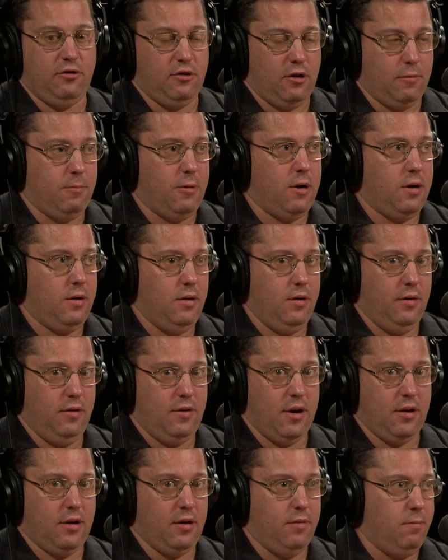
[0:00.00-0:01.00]
somebody
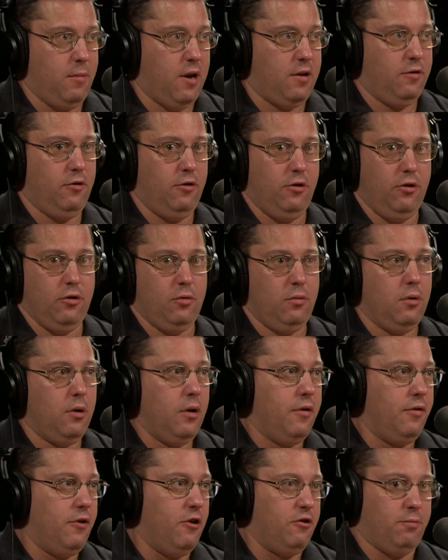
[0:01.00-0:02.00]
that can mentor you.
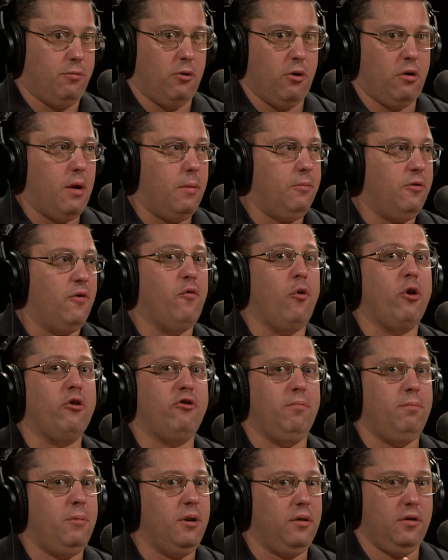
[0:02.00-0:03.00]
There's programs.
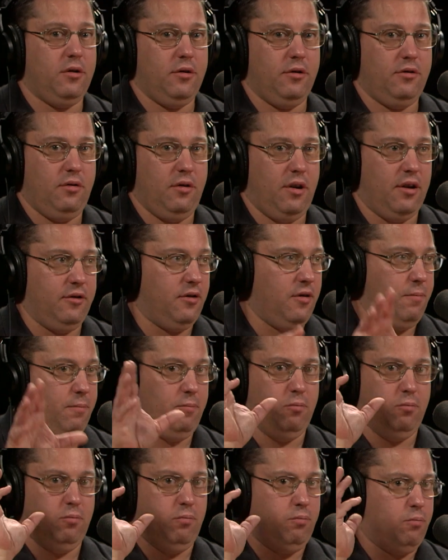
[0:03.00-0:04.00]
Fortune Builders it's
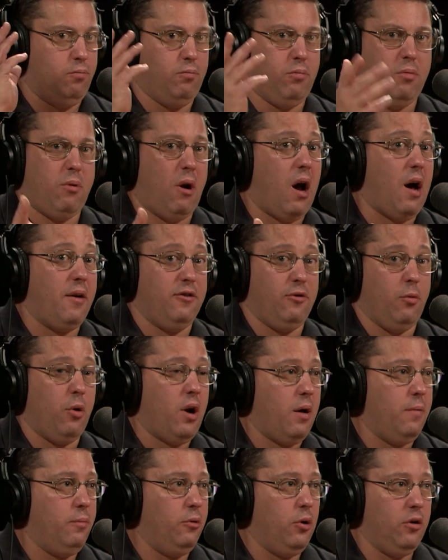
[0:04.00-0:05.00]
the
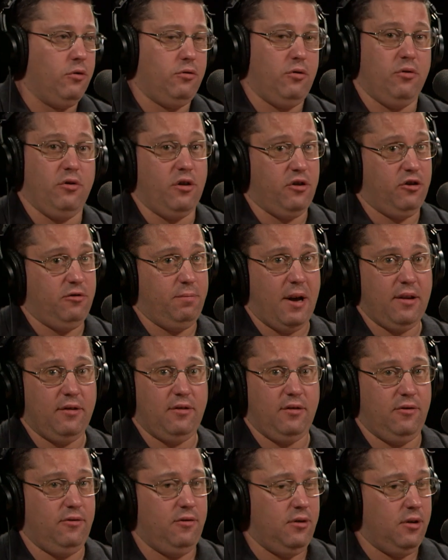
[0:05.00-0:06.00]
one I belong to. They're
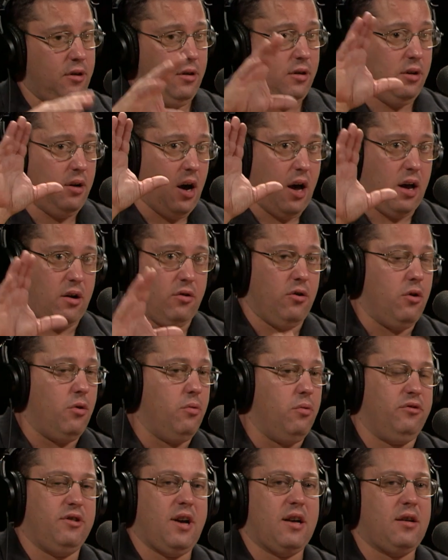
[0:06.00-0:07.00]
expensive. I don't
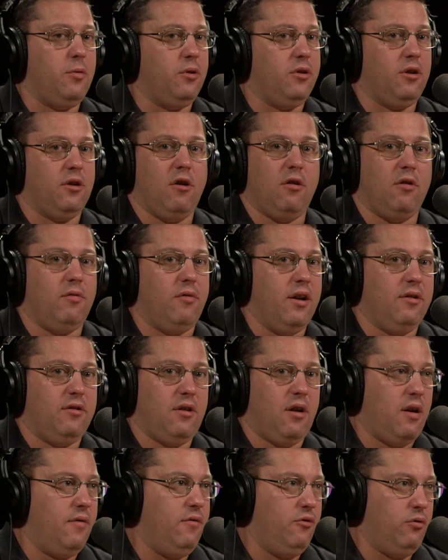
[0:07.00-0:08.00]
know exactly what their current rates
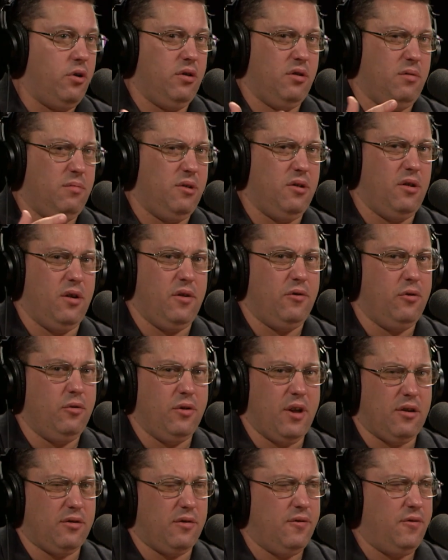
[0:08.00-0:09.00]
are. I joined them in
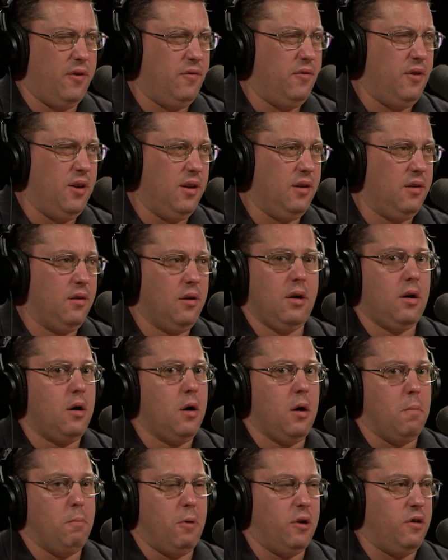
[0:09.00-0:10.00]
2015.
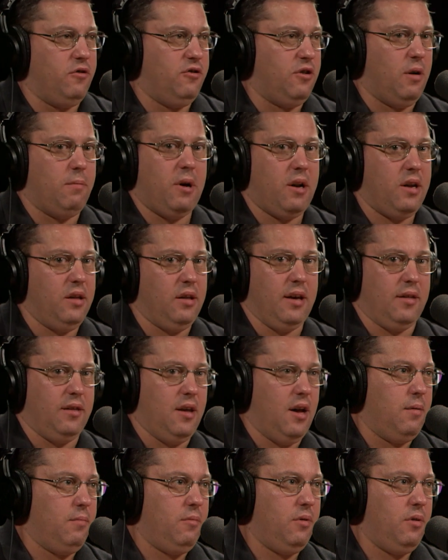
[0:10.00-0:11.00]
But somebody like
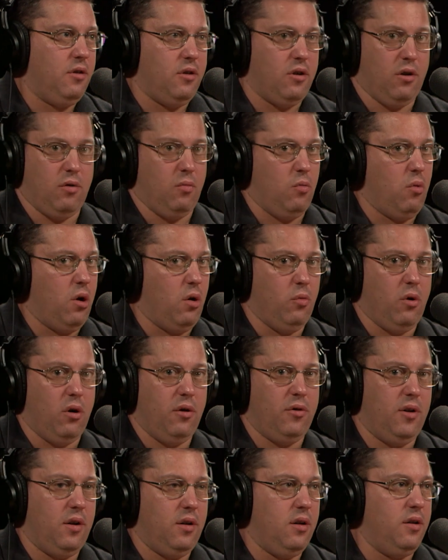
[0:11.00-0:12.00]
them, they're well
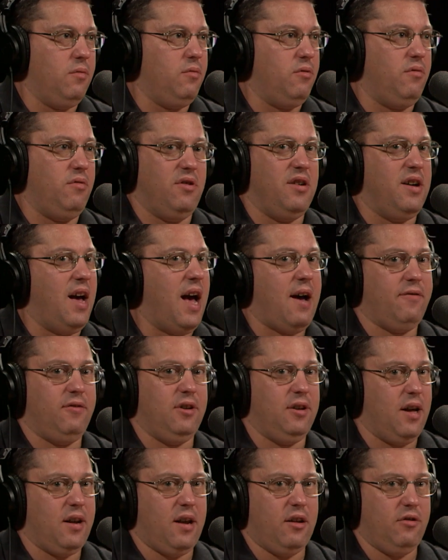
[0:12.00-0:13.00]
worth it. You have
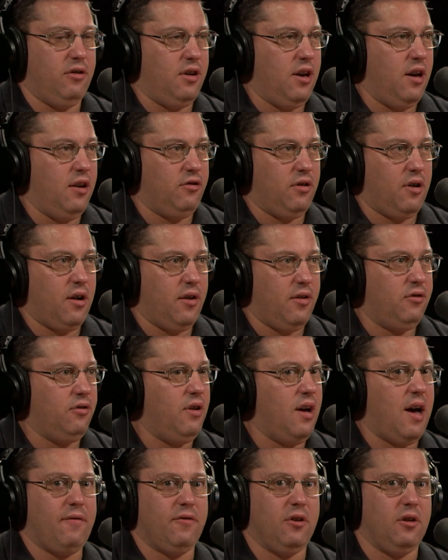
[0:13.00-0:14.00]
to get education on this.
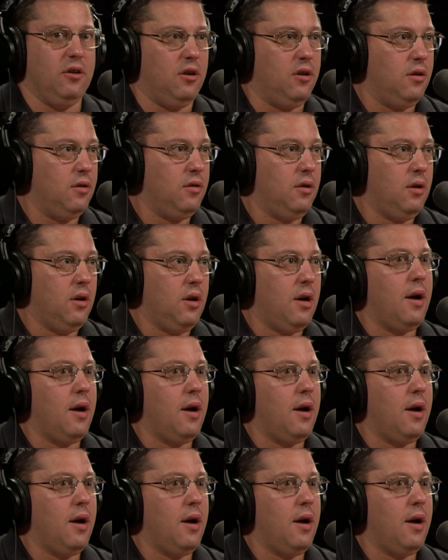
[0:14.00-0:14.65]
You have to learn.